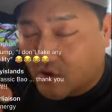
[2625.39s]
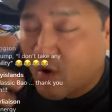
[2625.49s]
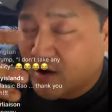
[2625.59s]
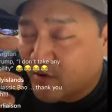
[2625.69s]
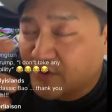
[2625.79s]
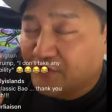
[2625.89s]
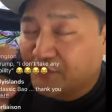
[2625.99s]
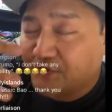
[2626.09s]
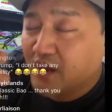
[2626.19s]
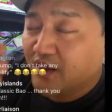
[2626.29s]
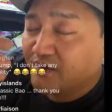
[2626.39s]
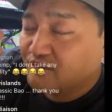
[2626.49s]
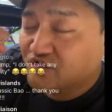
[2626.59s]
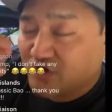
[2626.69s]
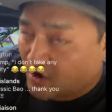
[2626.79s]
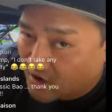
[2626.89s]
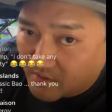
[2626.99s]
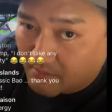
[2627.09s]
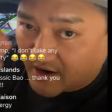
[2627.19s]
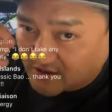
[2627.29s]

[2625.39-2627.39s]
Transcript: And so what I want to do is to share